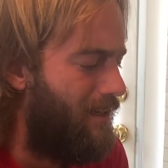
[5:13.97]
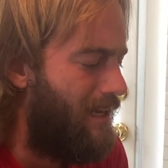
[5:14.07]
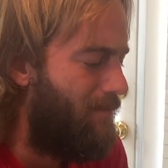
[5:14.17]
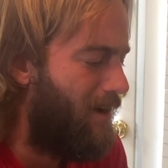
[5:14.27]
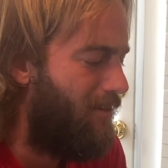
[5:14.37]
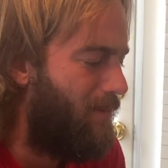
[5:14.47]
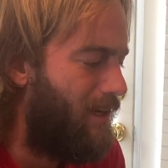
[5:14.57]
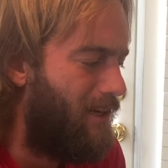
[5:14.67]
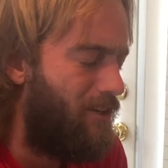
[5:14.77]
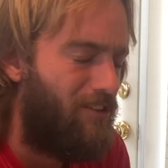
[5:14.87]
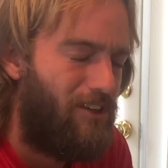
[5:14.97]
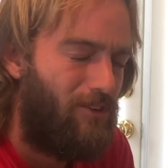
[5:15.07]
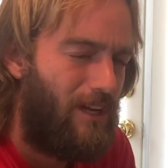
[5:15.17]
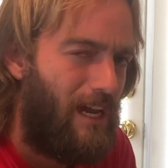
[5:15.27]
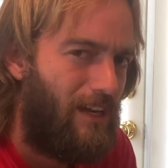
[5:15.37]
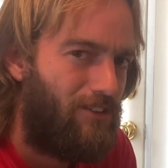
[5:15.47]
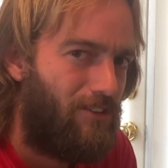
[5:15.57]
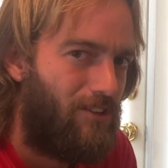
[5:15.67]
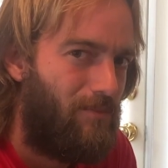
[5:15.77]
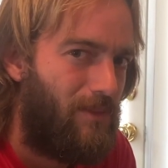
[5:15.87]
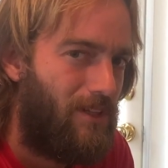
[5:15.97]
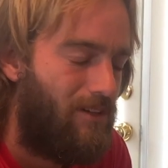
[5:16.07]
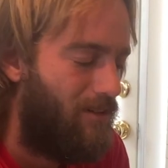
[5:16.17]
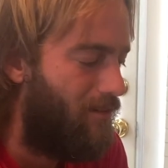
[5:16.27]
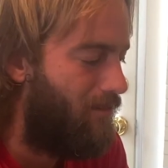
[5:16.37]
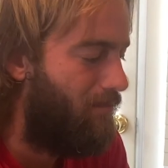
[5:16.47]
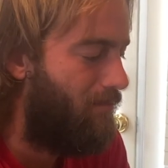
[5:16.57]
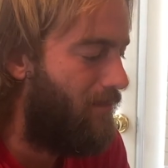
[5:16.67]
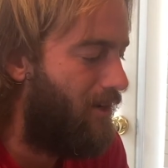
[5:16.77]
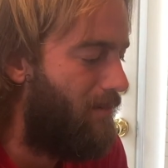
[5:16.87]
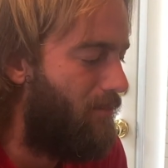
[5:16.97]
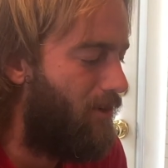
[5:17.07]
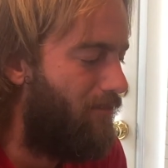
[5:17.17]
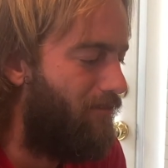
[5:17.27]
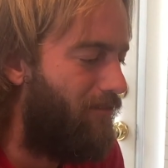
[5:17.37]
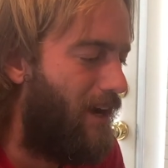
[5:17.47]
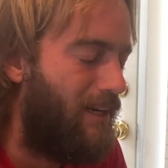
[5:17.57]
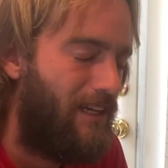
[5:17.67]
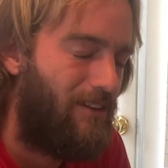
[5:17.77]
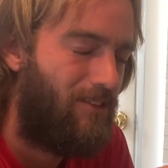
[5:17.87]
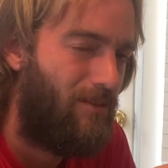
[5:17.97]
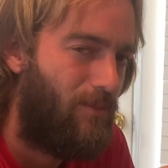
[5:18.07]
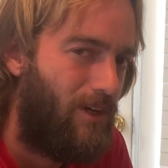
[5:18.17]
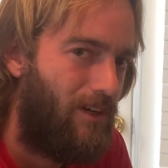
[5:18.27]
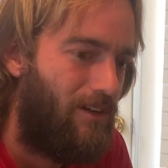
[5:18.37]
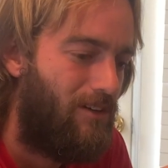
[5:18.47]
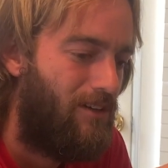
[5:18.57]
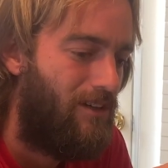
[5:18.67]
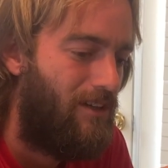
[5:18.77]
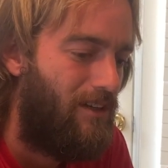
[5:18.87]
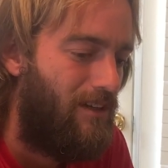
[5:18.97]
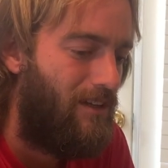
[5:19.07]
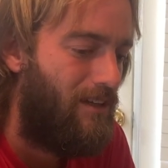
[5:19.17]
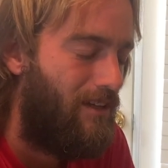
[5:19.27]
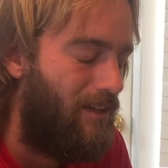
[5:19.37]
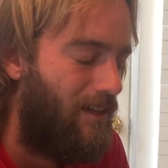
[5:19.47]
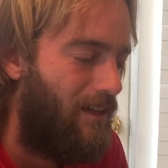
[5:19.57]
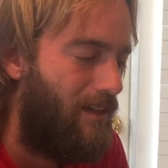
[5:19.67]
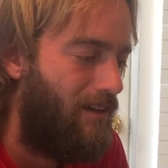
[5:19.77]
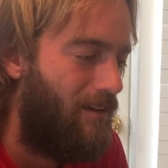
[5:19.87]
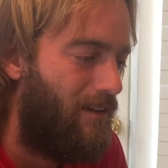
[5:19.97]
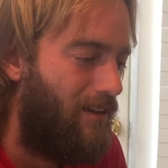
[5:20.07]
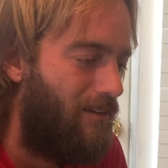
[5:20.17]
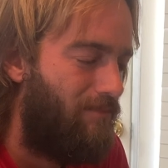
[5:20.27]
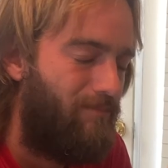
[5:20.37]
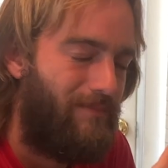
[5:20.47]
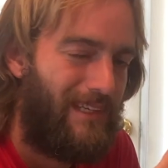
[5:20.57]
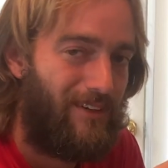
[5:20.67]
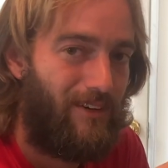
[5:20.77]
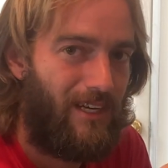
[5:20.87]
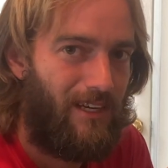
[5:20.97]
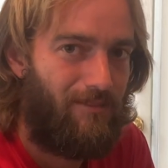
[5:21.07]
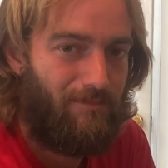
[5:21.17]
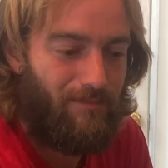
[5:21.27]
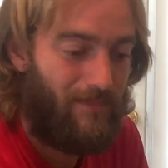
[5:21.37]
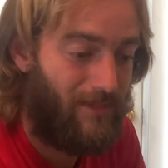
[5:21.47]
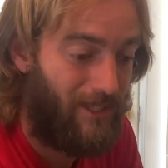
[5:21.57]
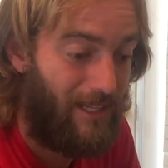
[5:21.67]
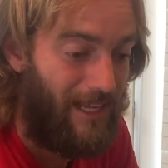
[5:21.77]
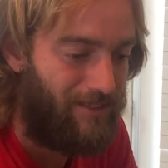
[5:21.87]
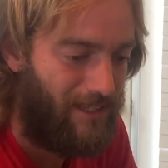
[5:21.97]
It might have been in a geocache or something. I remember finding it somewhere, and that's how I got the Classic